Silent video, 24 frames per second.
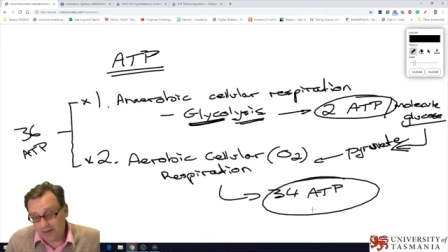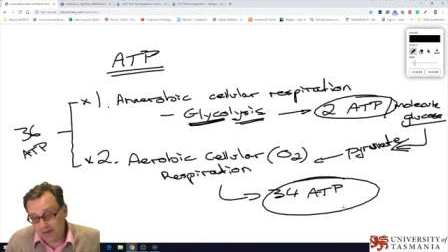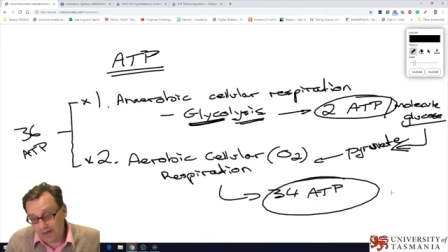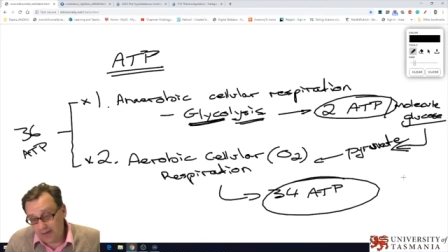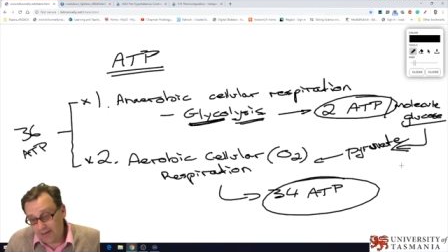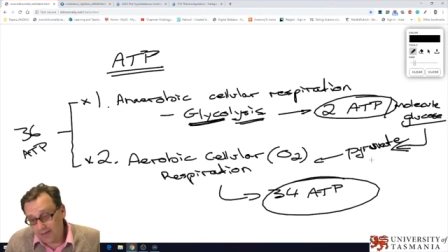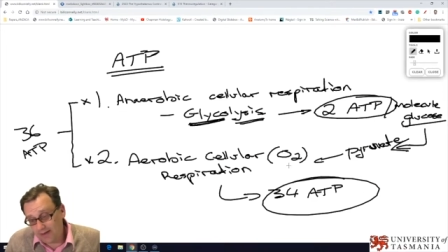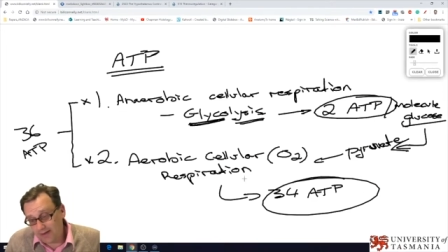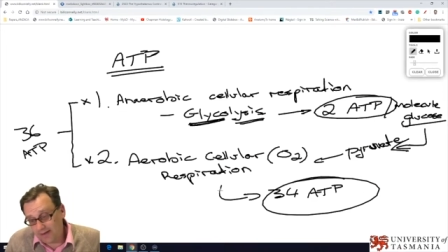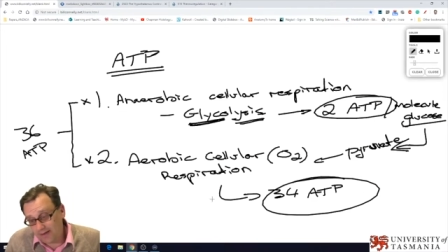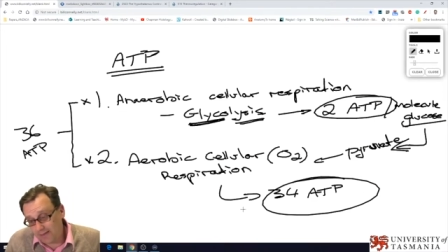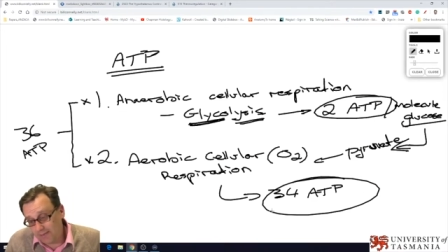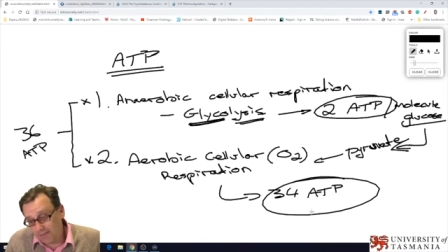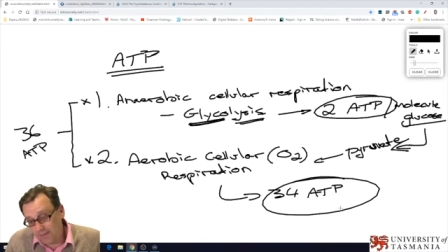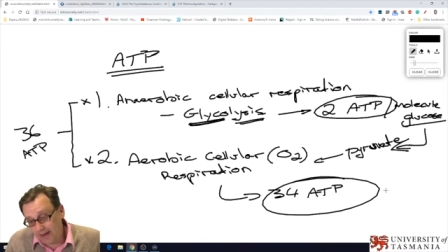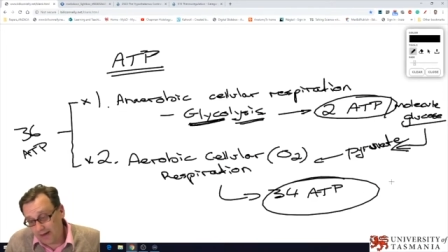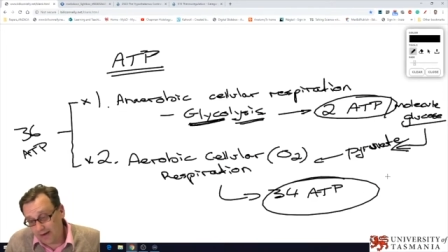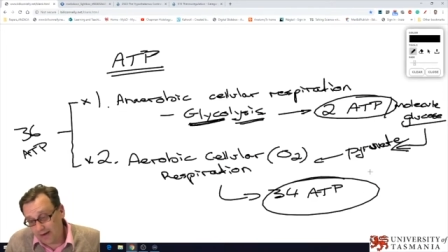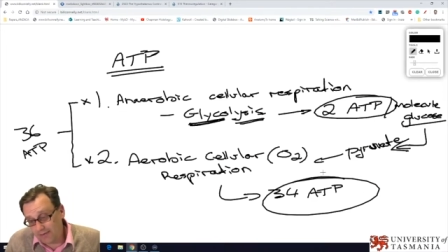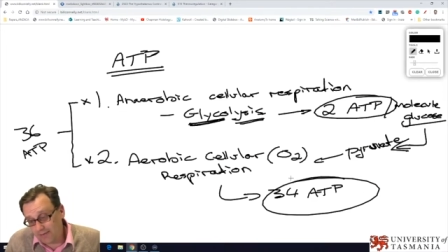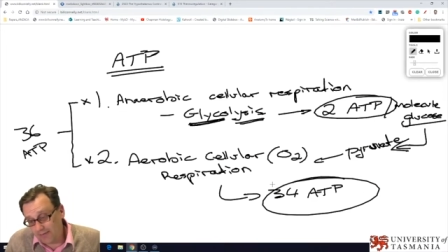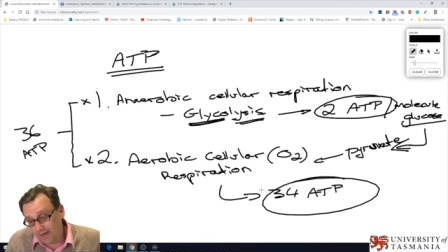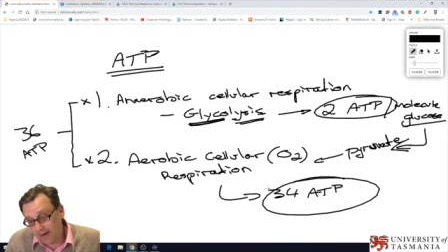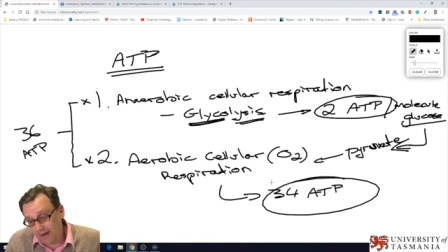or to get
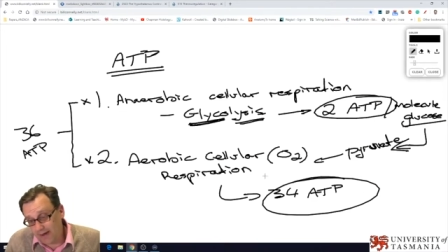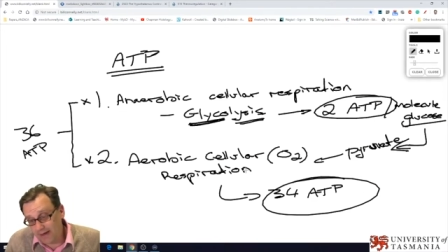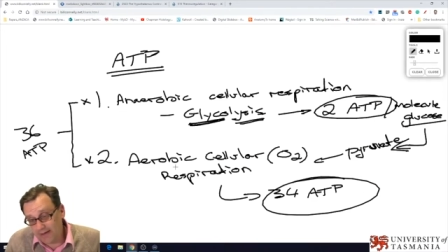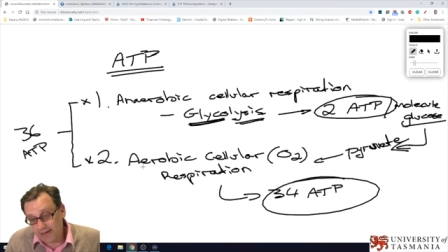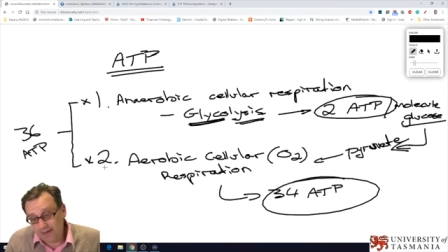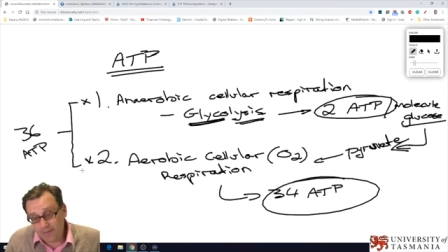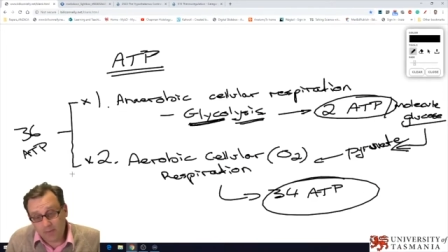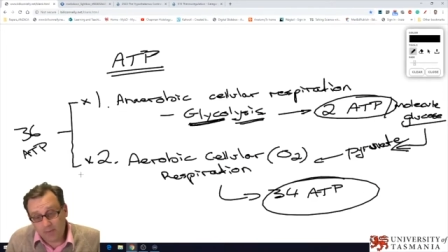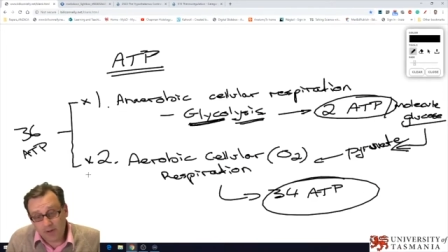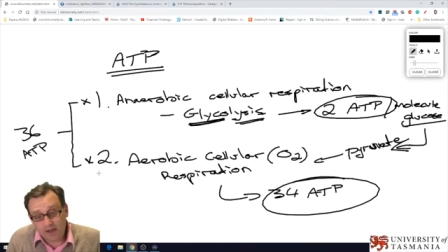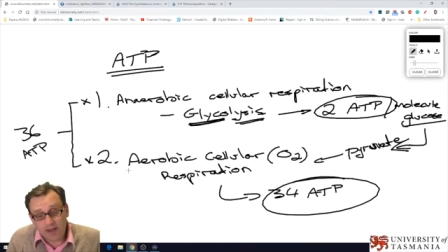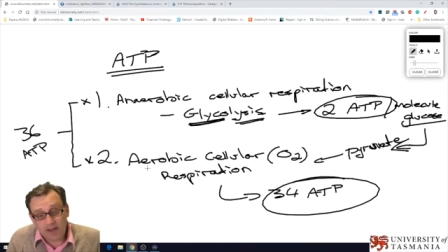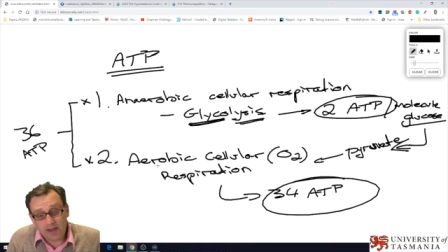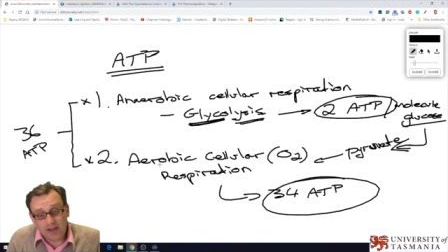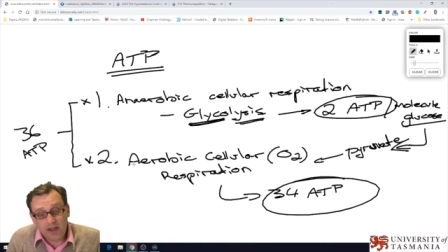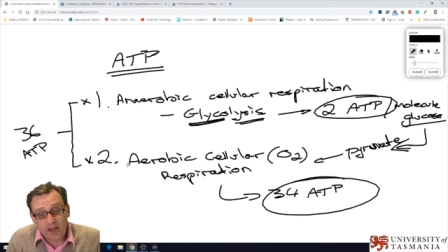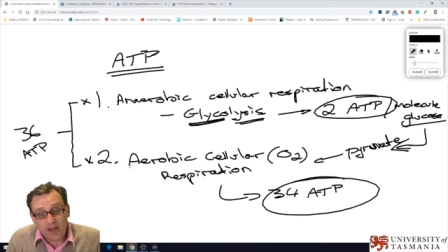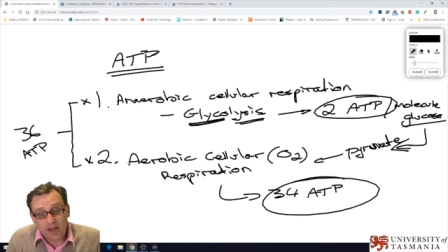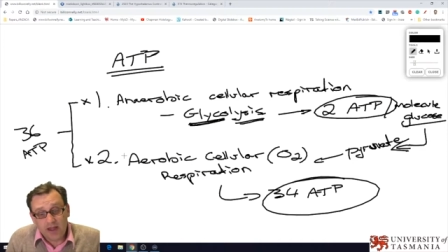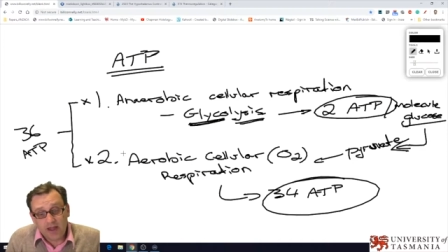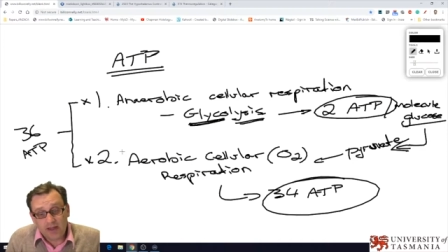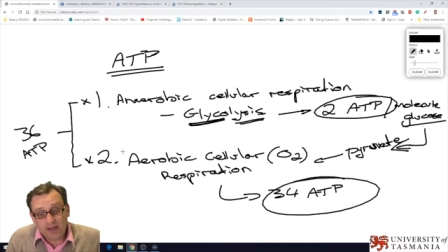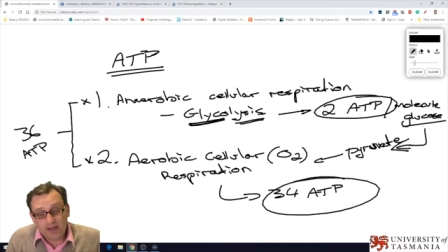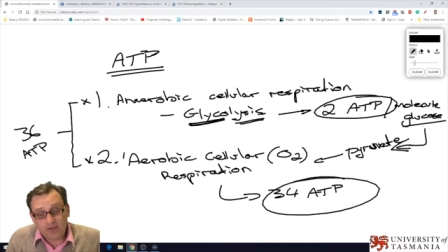this amount of
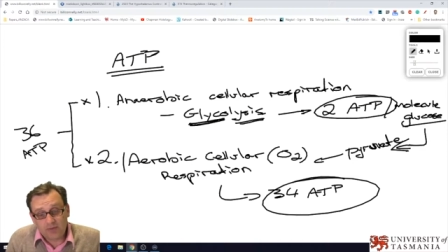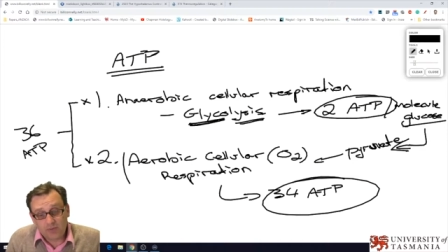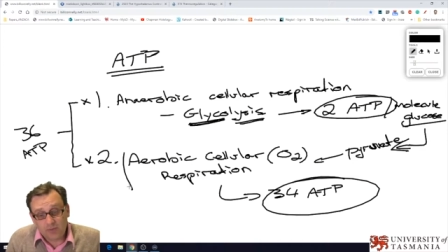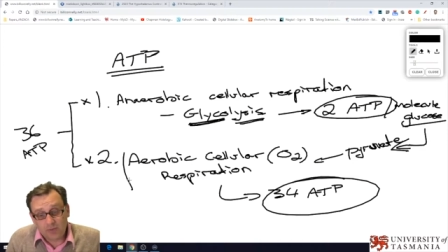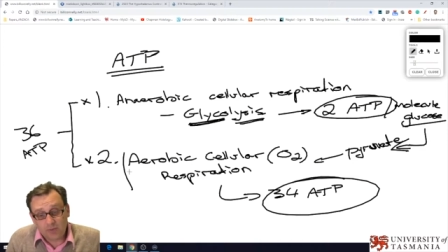ATP